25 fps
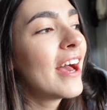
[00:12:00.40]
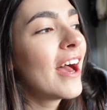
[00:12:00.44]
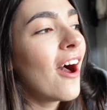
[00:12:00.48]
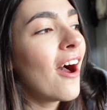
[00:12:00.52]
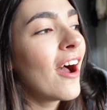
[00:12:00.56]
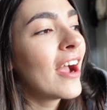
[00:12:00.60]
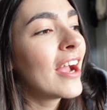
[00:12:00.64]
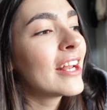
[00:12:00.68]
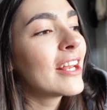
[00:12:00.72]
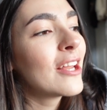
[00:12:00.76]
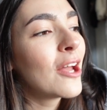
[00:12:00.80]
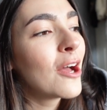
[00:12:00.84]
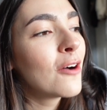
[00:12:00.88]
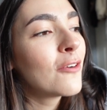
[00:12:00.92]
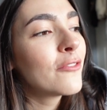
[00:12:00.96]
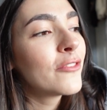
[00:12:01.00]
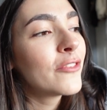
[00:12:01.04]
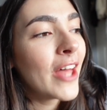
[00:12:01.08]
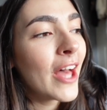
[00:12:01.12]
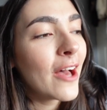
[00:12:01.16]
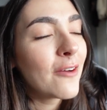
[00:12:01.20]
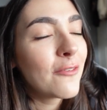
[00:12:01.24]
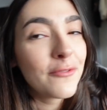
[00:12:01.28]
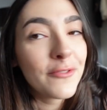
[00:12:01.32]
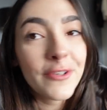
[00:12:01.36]
I love
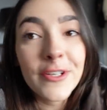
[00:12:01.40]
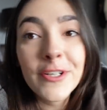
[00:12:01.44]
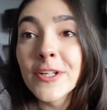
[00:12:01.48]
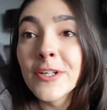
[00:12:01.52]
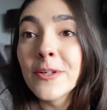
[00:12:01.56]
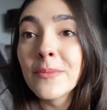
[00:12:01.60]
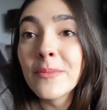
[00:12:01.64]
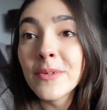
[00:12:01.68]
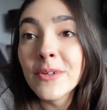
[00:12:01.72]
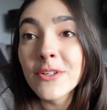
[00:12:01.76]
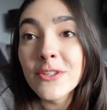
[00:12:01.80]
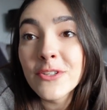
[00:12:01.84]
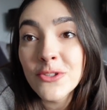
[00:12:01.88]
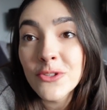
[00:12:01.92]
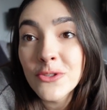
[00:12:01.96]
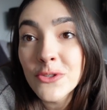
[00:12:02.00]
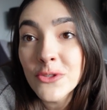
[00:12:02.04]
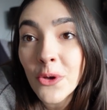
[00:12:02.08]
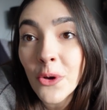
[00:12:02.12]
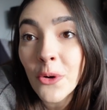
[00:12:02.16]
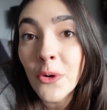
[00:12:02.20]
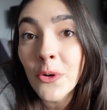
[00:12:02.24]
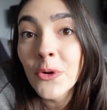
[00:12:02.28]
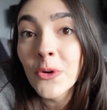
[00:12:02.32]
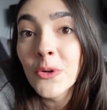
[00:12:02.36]
that film
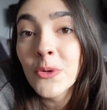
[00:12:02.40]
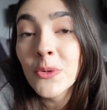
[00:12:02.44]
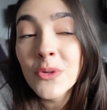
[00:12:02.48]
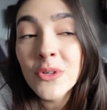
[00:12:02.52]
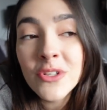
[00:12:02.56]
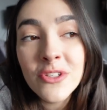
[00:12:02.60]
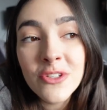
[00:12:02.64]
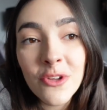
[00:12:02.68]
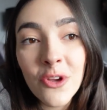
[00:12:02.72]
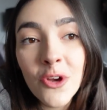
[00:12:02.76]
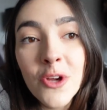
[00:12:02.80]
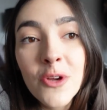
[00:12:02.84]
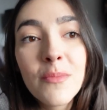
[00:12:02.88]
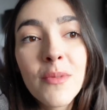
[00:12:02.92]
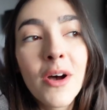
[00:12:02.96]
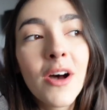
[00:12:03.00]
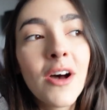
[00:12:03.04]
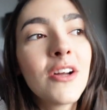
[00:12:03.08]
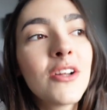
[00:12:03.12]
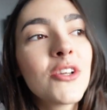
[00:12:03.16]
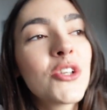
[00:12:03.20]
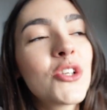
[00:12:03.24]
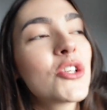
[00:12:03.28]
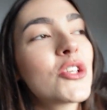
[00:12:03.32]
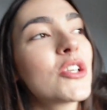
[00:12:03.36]
so so
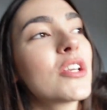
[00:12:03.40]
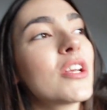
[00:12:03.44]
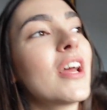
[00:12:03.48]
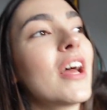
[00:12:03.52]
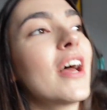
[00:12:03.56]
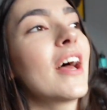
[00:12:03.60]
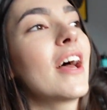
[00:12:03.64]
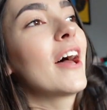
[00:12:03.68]
much,